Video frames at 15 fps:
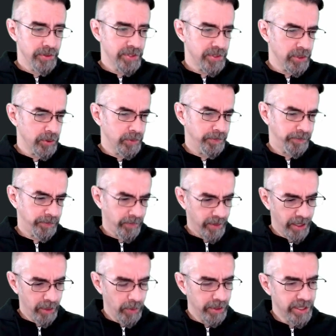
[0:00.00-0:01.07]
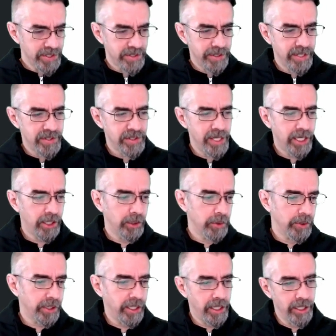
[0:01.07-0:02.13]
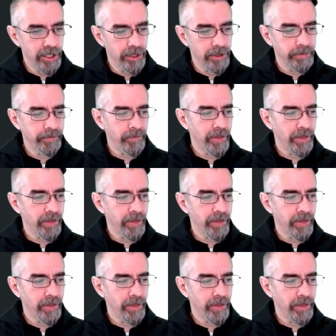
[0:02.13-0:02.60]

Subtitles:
So anyway, let's take a look here.